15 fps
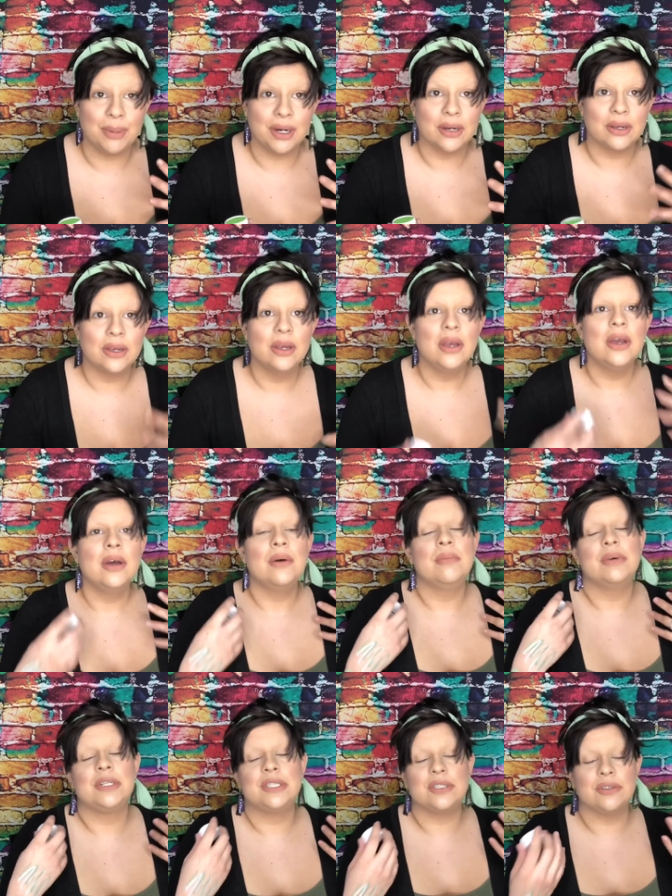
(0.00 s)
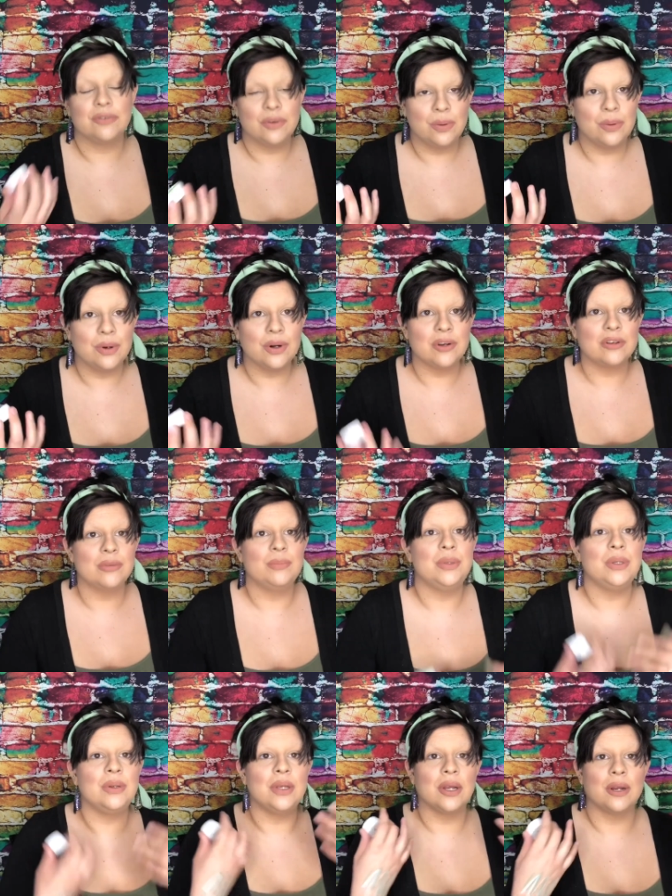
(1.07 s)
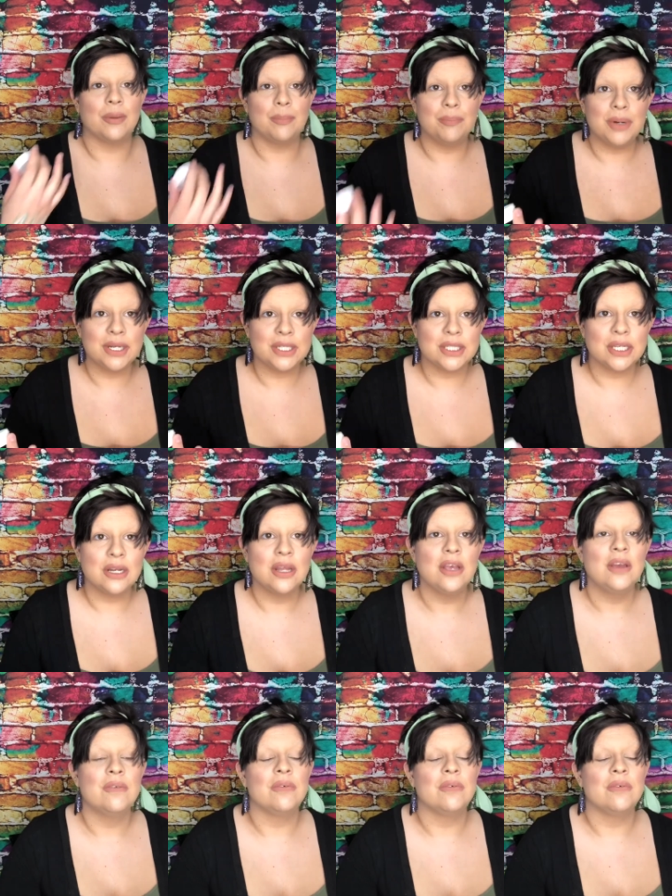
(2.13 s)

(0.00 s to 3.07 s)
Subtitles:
buck, which is of course beauty on a budget.